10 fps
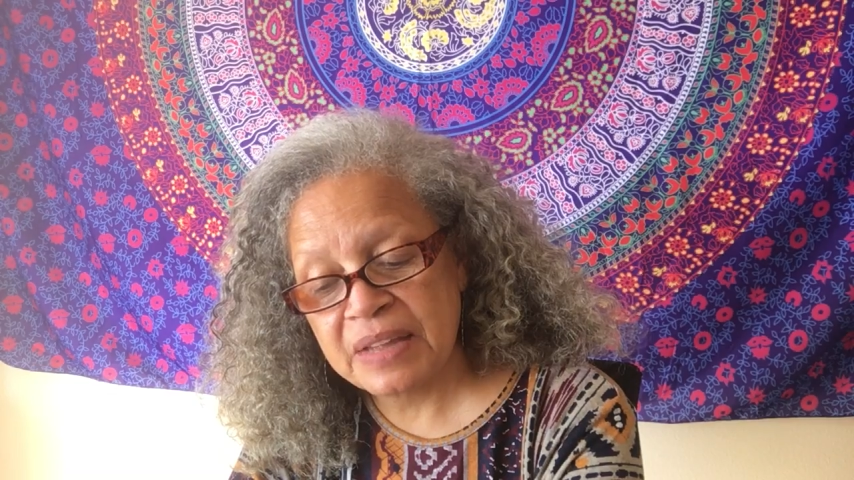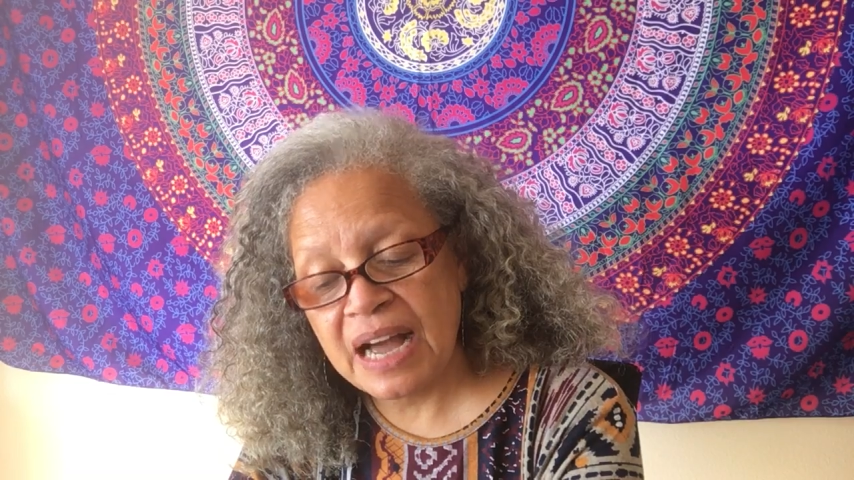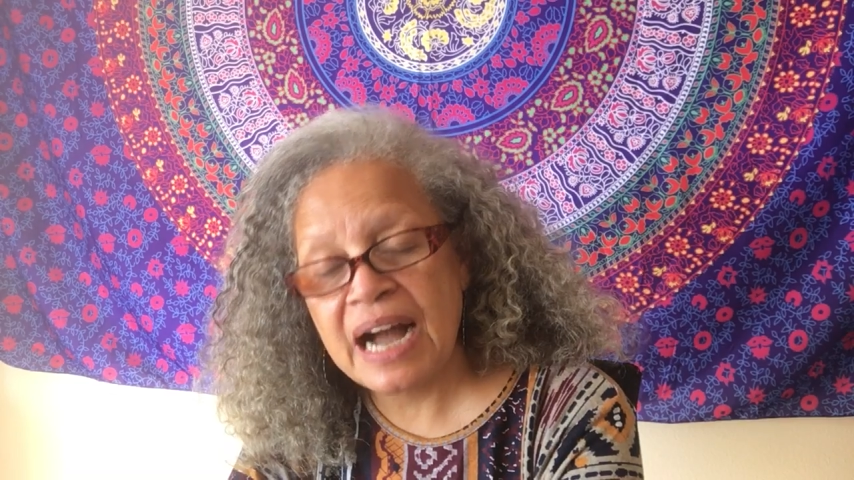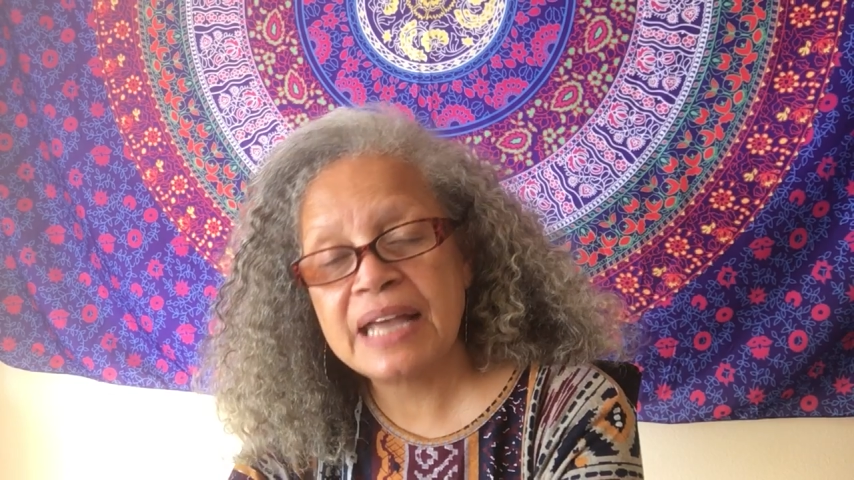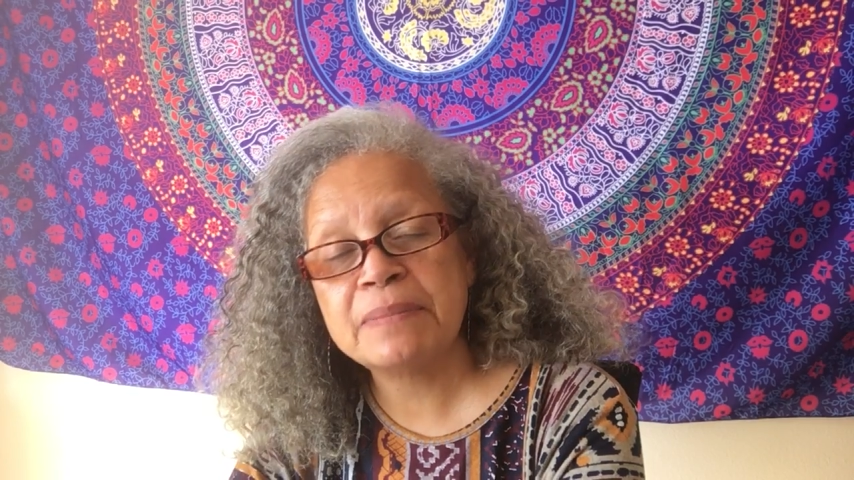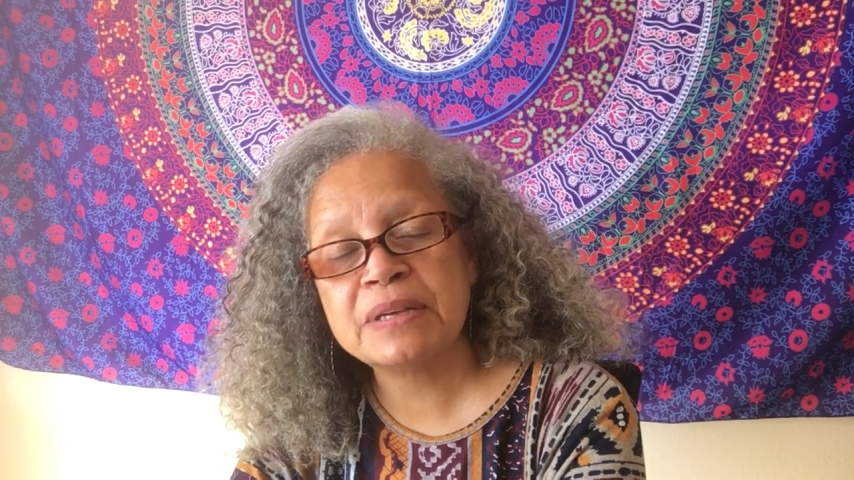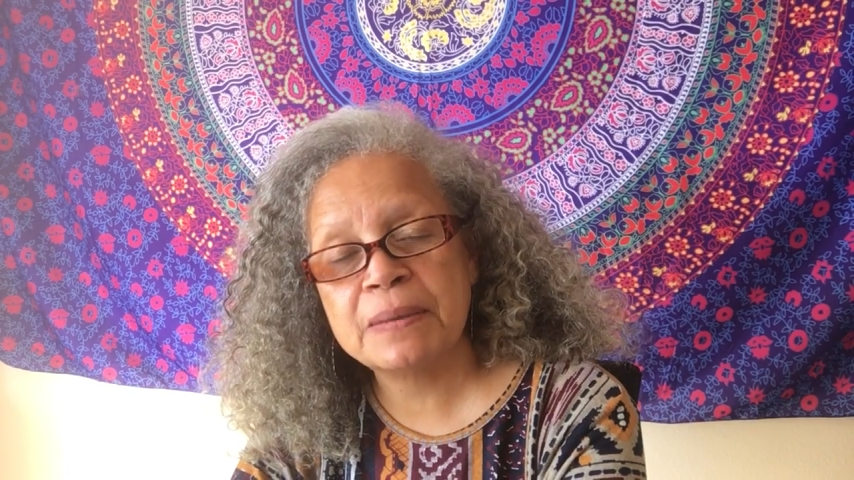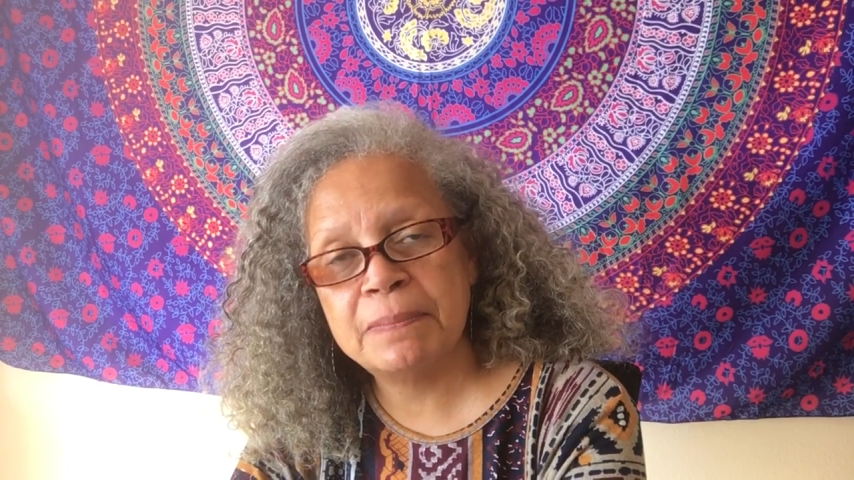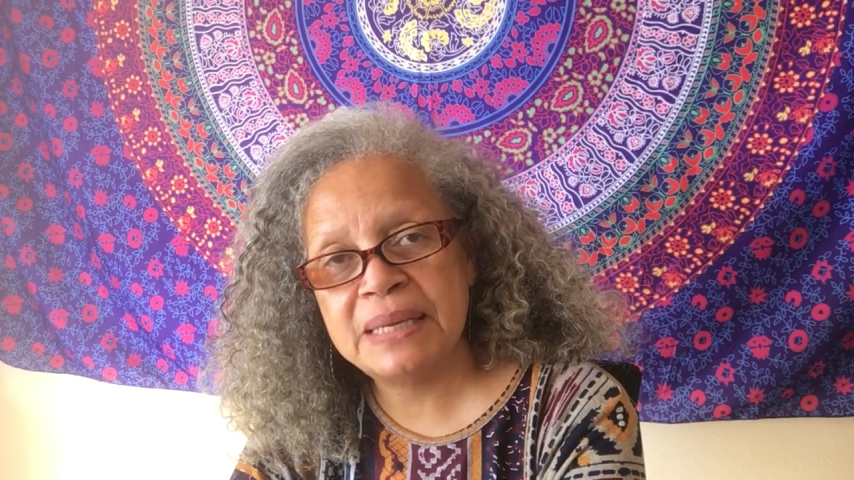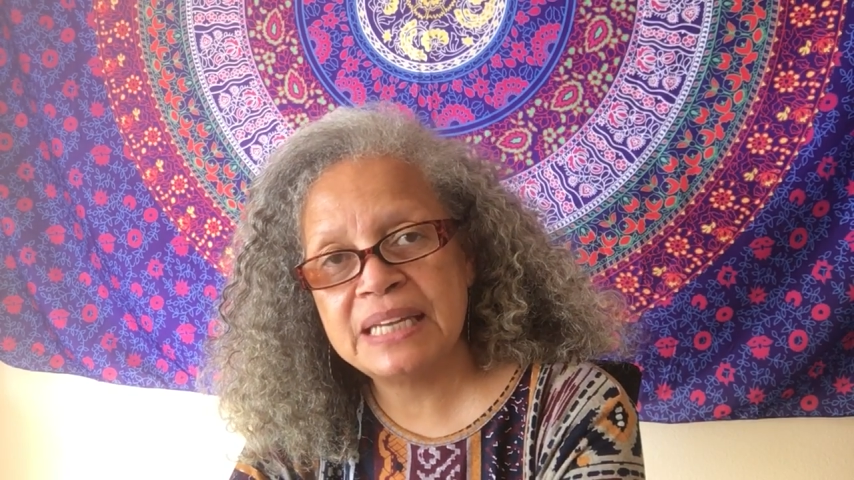I am
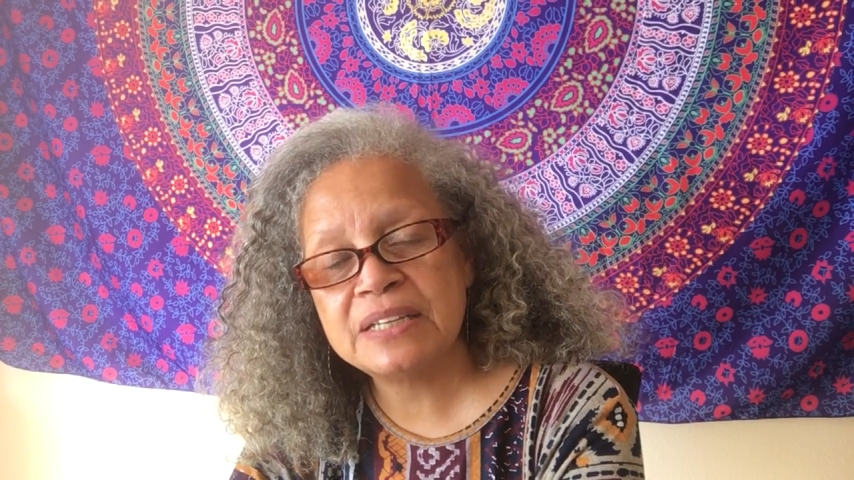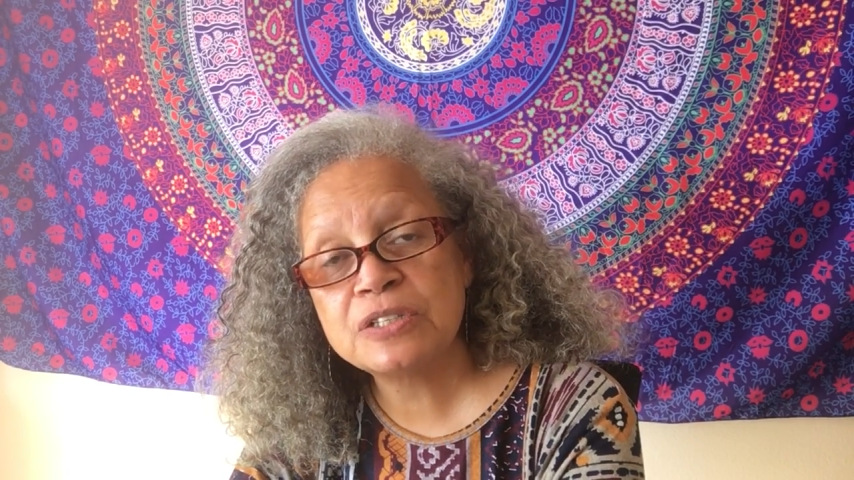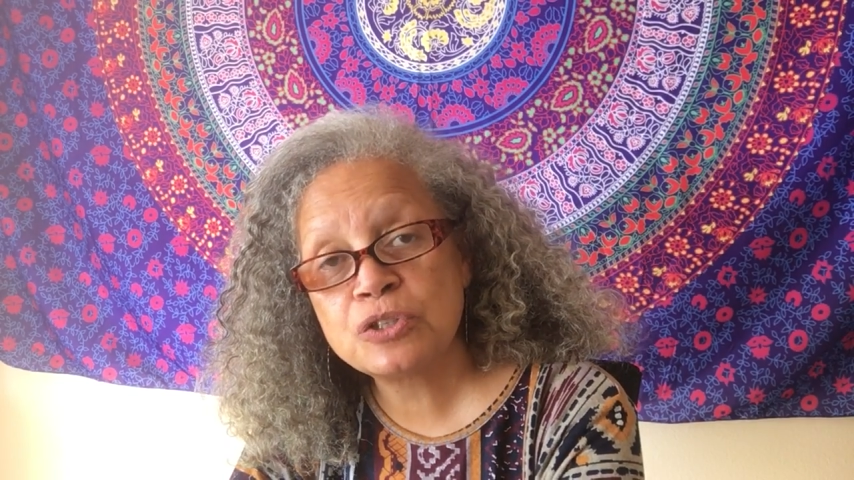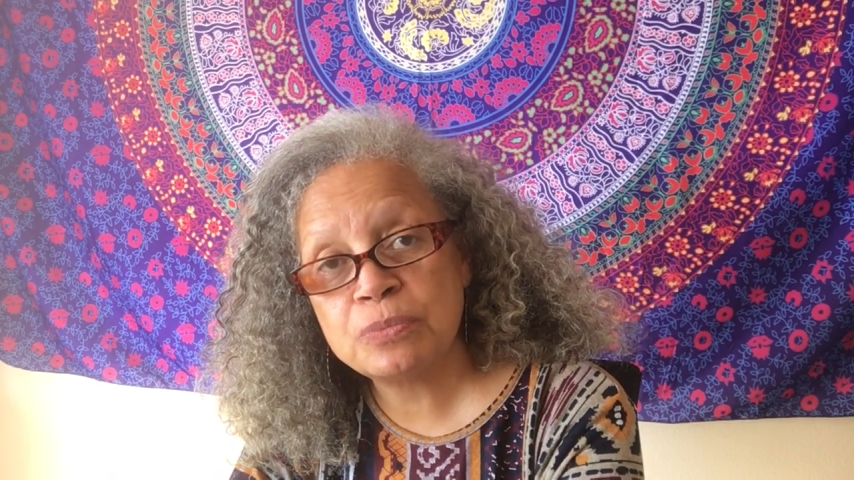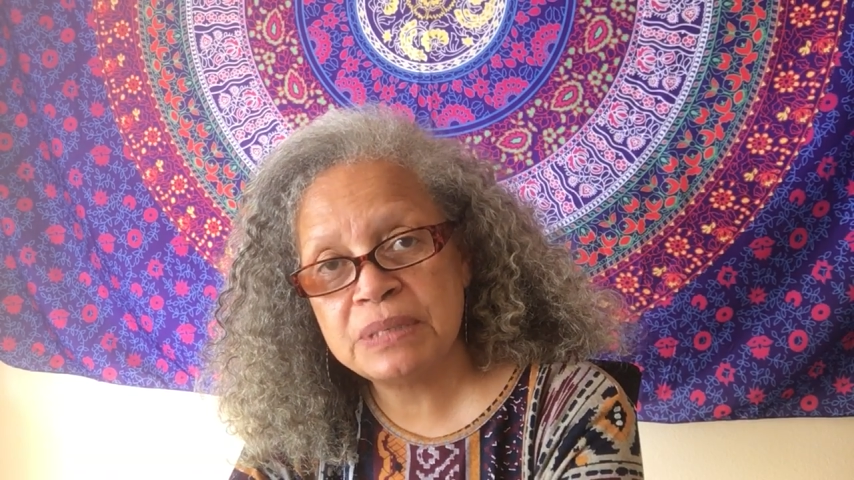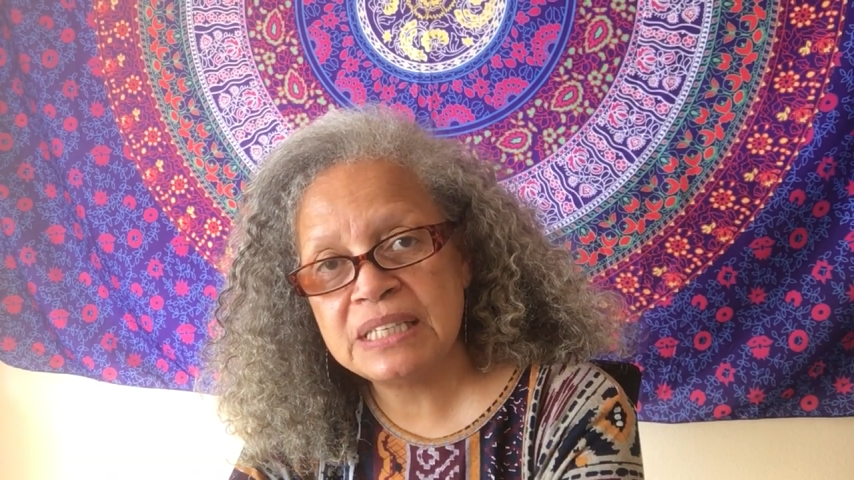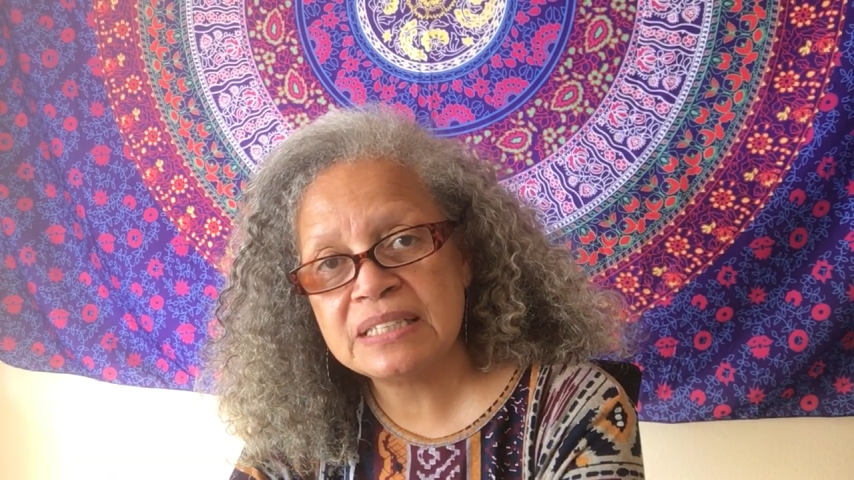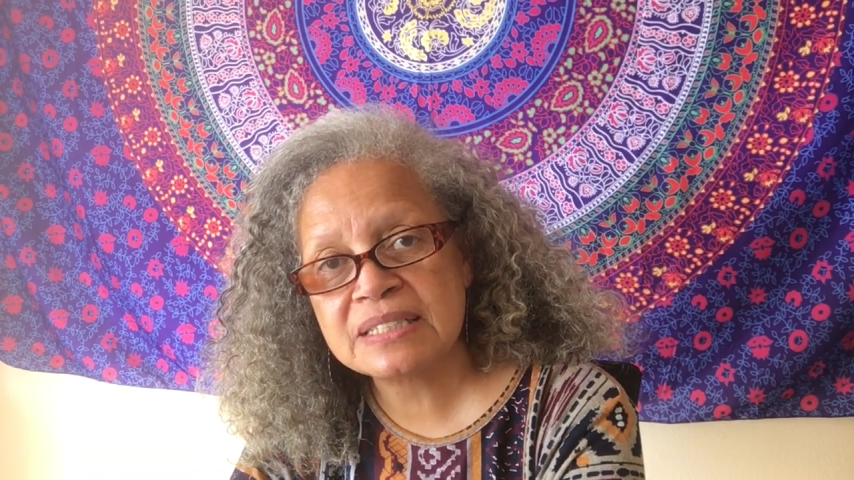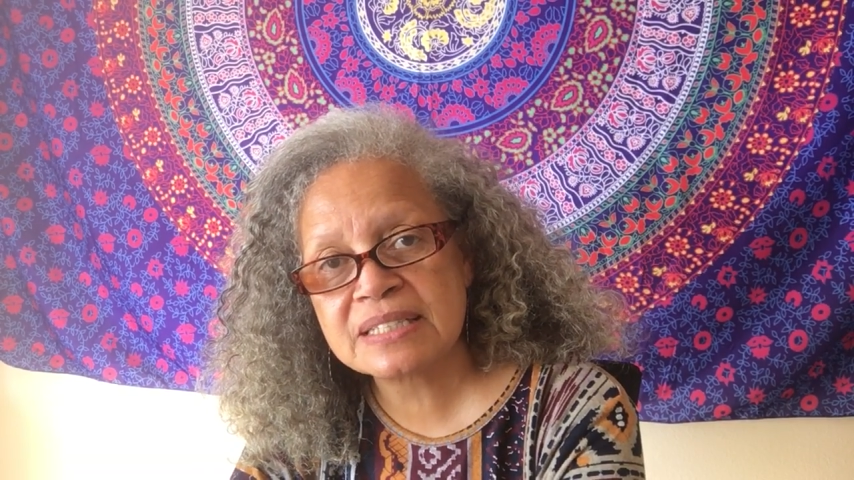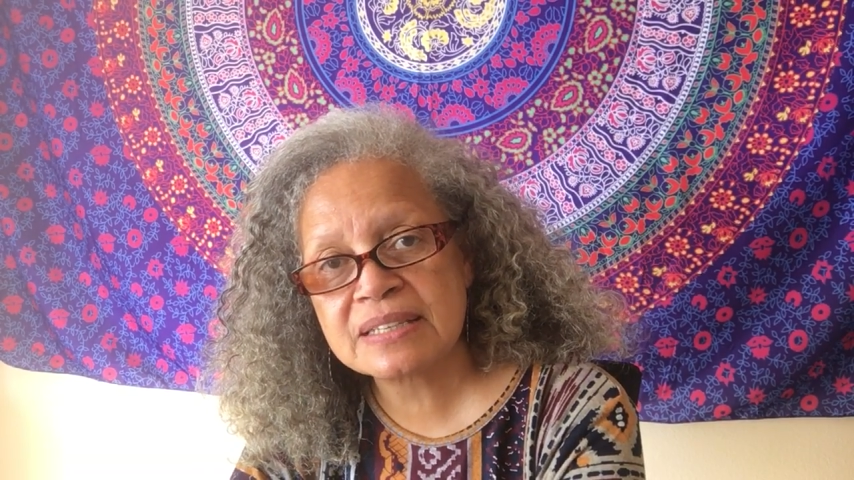committed to
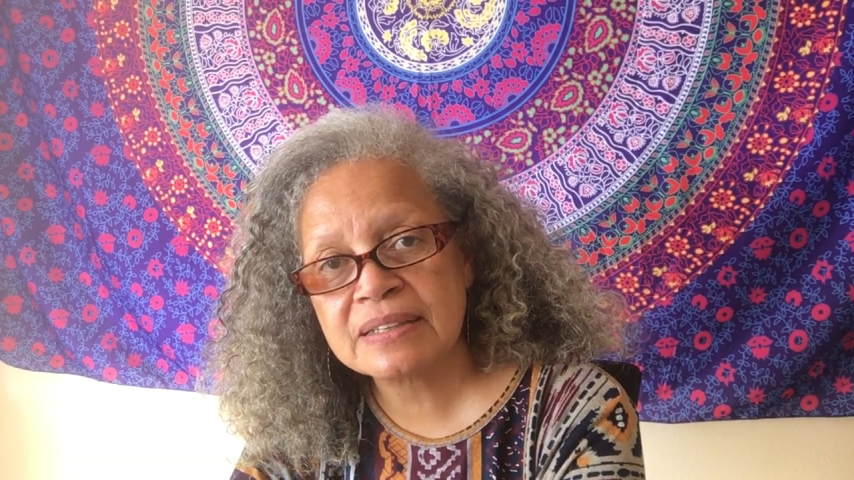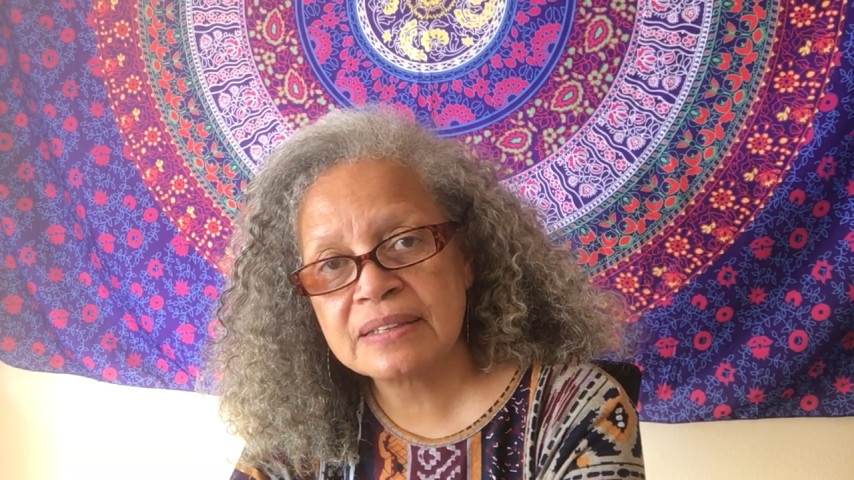peace.